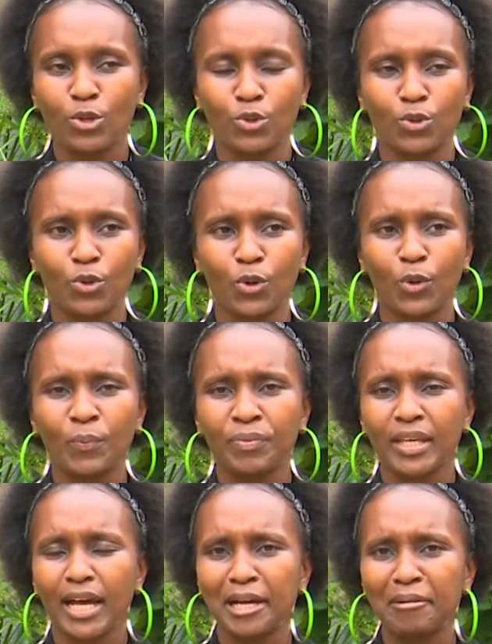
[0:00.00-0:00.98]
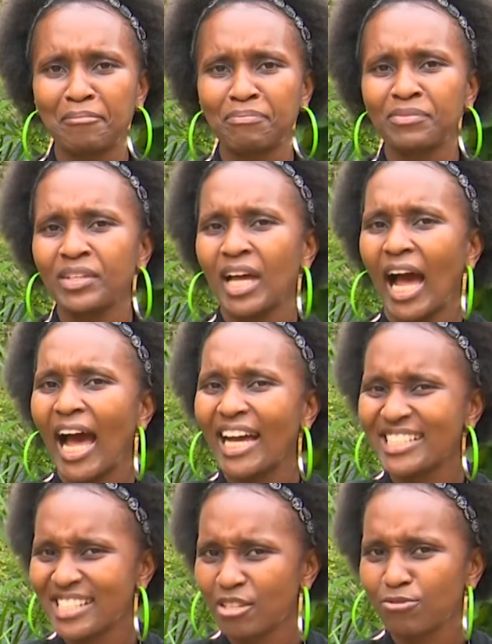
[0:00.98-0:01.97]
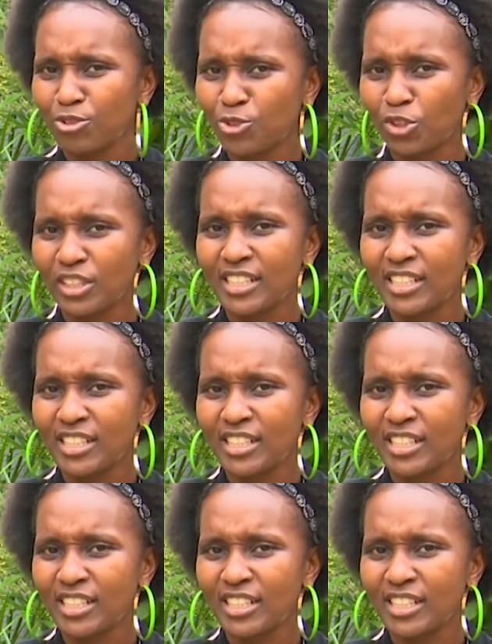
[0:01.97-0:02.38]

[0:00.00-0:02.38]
You know, um, is the food you're